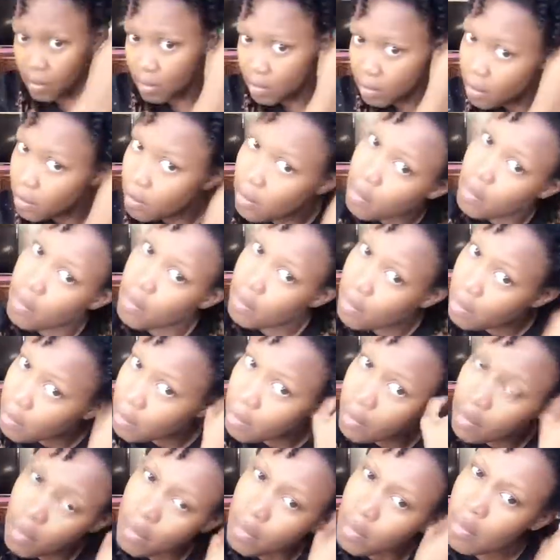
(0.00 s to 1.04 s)
do like a
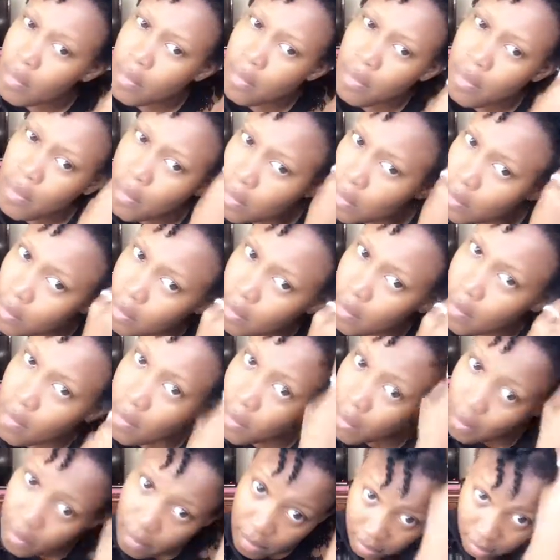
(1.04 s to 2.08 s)
little
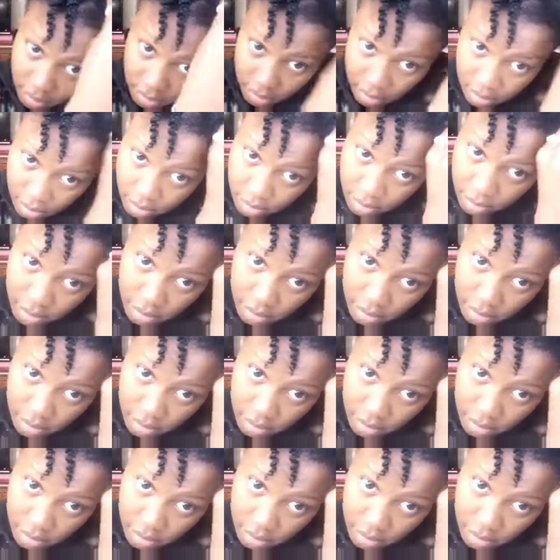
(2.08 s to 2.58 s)
frizz because I like